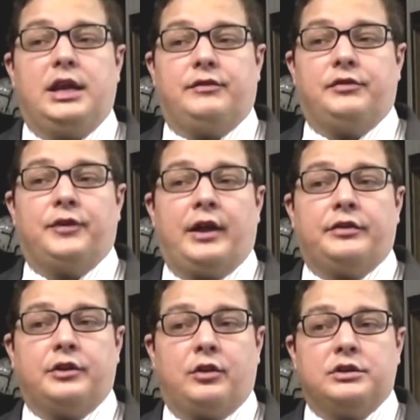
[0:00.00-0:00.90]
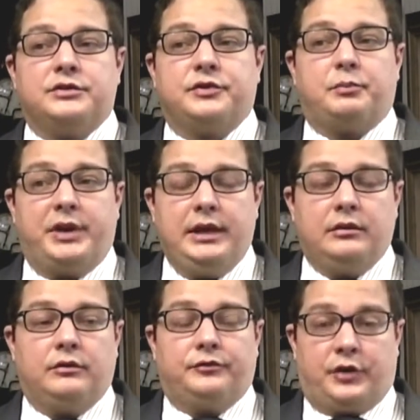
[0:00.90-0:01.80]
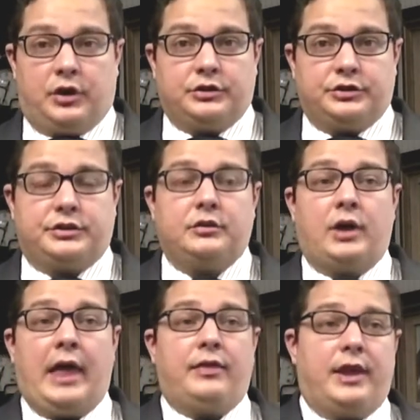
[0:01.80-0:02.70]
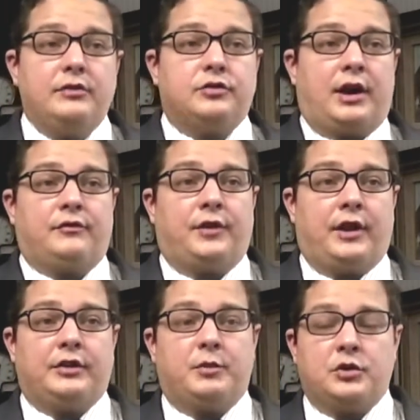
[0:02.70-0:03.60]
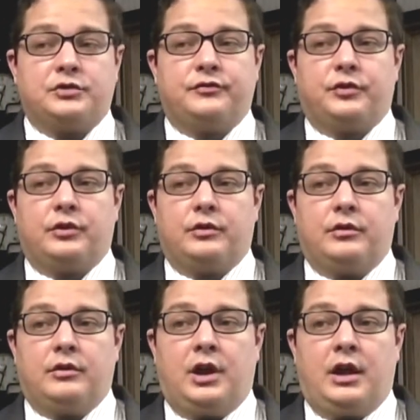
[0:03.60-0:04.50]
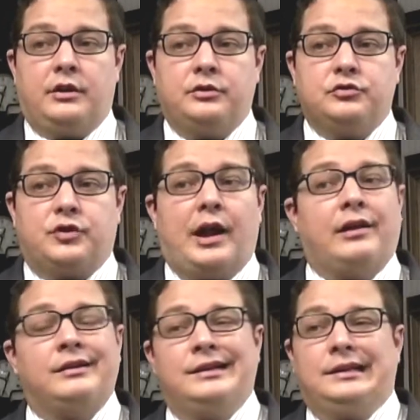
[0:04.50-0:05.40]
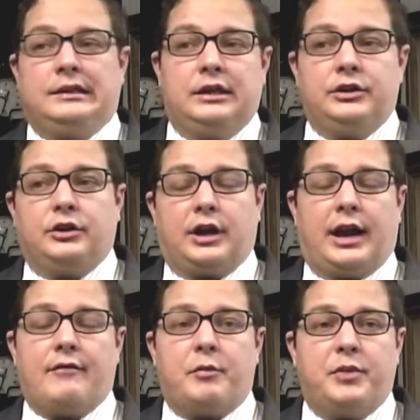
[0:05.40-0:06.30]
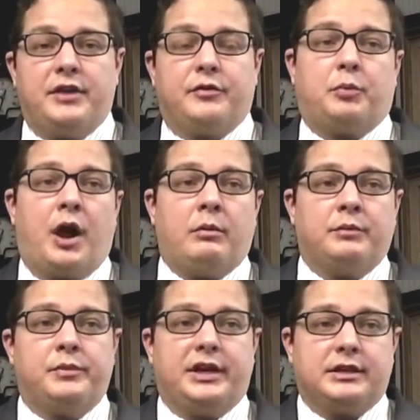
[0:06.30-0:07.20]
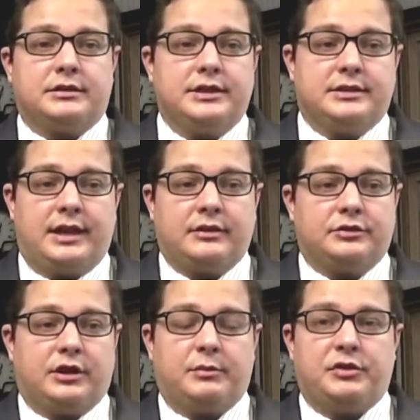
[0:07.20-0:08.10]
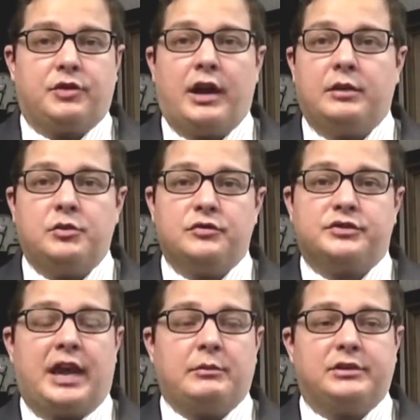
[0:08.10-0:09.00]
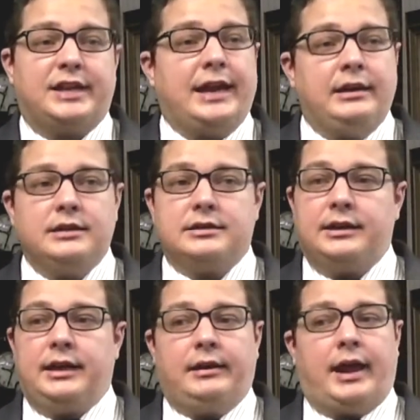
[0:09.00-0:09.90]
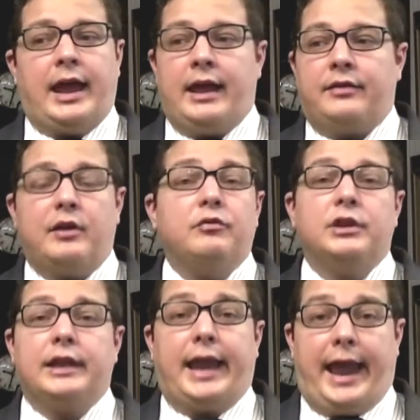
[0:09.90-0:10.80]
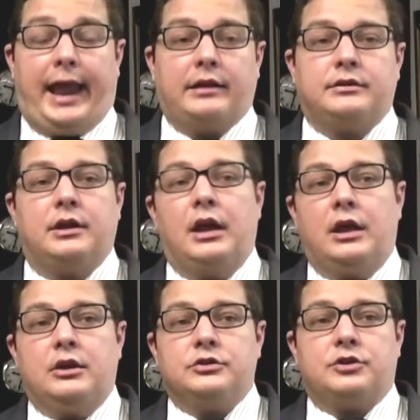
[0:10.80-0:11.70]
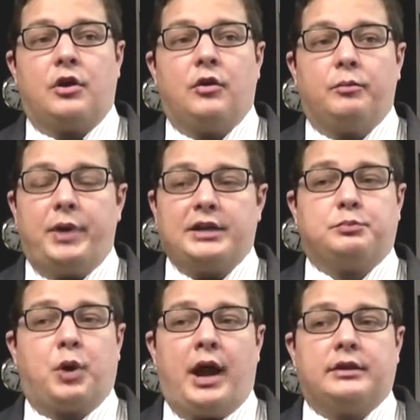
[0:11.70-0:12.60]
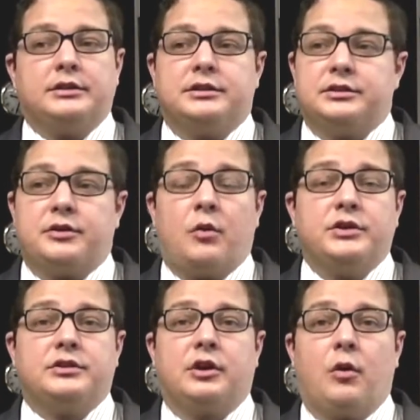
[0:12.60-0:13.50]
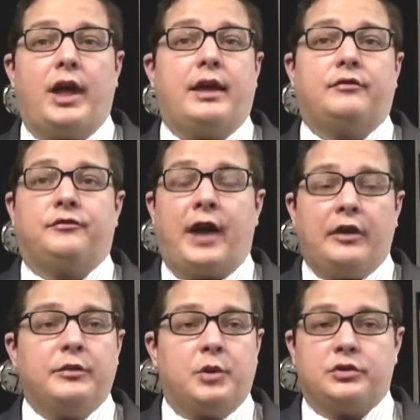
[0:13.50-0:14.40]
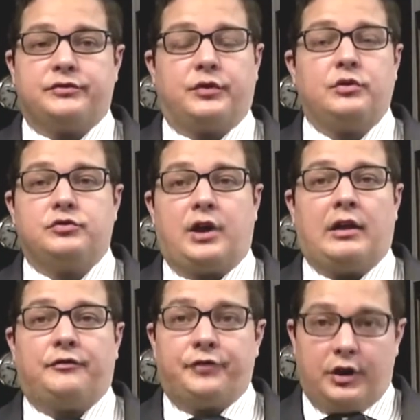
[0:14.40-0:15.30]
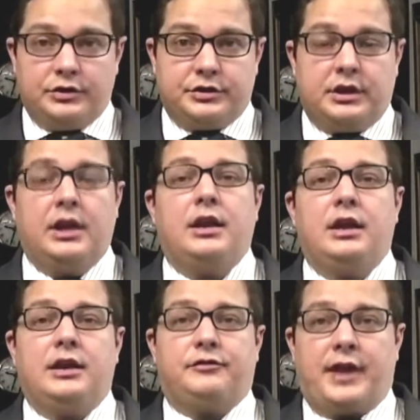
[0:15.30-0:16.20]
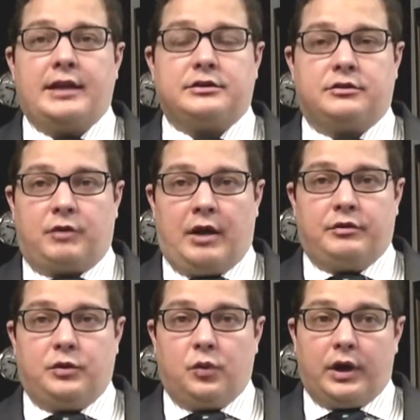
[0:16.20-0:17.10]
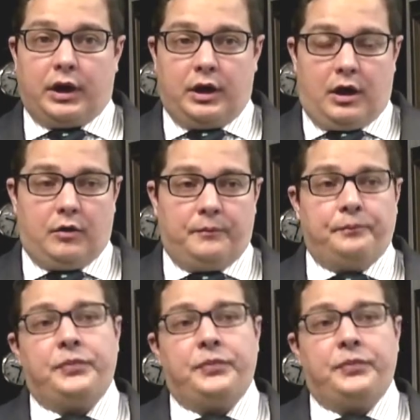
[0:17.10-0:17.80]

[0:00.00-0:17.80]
If you file the notice of appeal first and then try and file the motion for uh, new trial, you're going to have a bit of a problem because these things are going to be trying to move simultaneously and they really can't. So, best practice is always to go ahead and file the motion for new trial first if that's the route you want to go.